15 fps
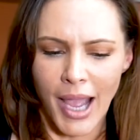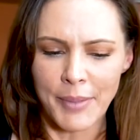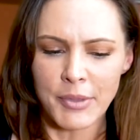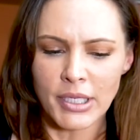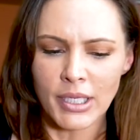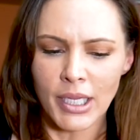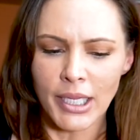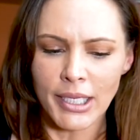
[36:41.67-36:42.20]
I
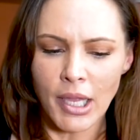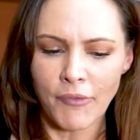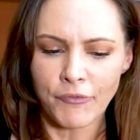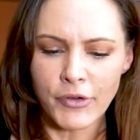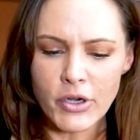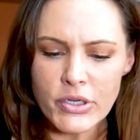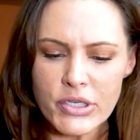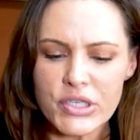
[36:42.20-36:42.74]
mean, at
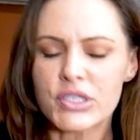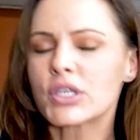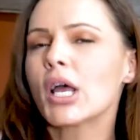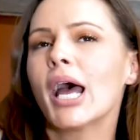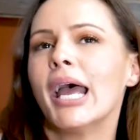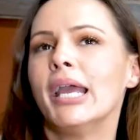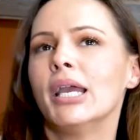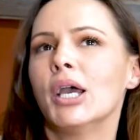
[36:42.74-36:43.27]
first
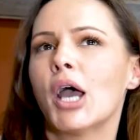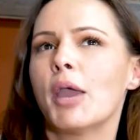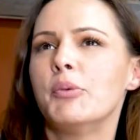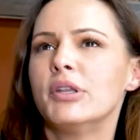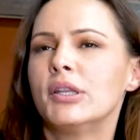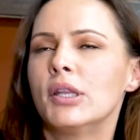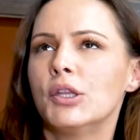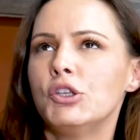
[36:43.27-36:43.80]
I
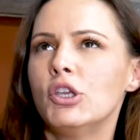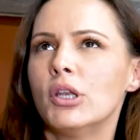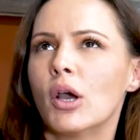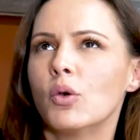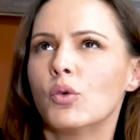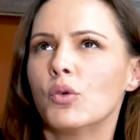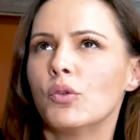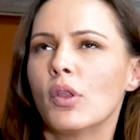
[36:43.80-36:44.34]
would,
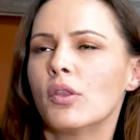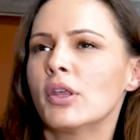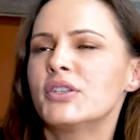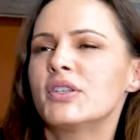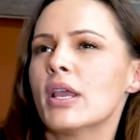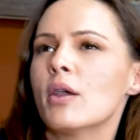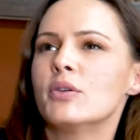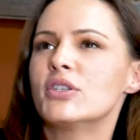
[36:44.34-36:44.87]

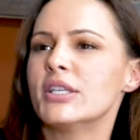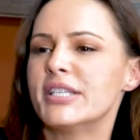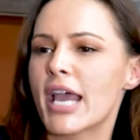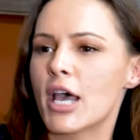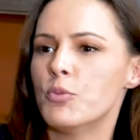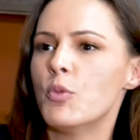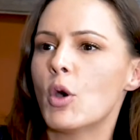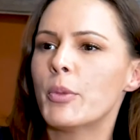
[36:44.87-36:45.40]
say it was a
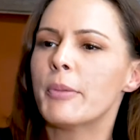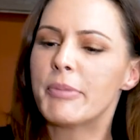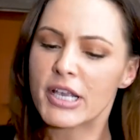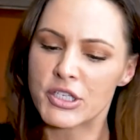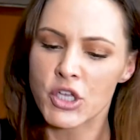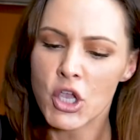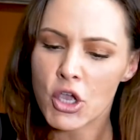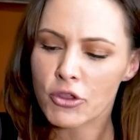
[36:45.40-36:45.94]
down moment
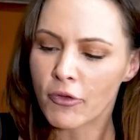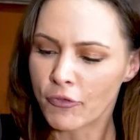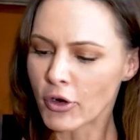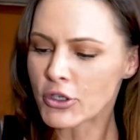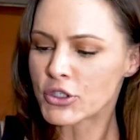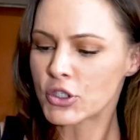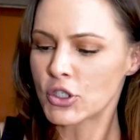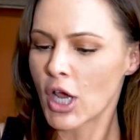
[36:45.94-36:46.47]
because the
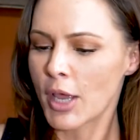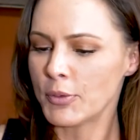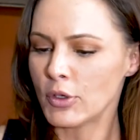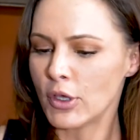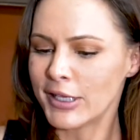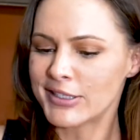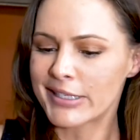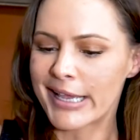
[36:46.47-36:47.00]
first time
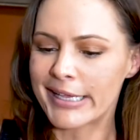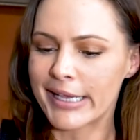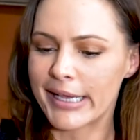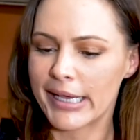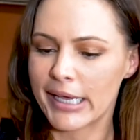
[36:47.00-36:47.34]
it's like